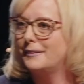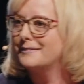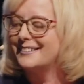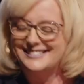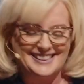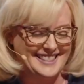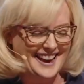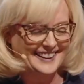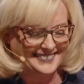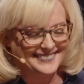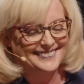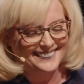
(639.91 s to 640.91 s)
Have you seen that?
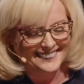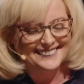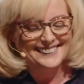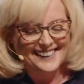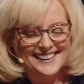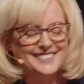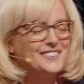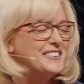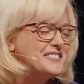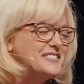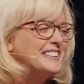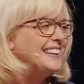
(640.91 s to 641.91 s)
Don't we
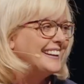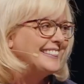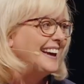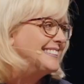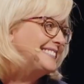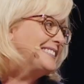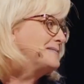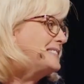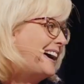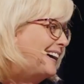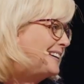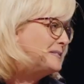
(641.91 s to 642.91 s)
feel like that
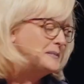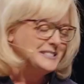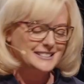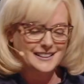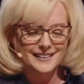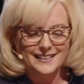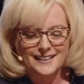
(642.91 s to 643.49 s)
sometimes?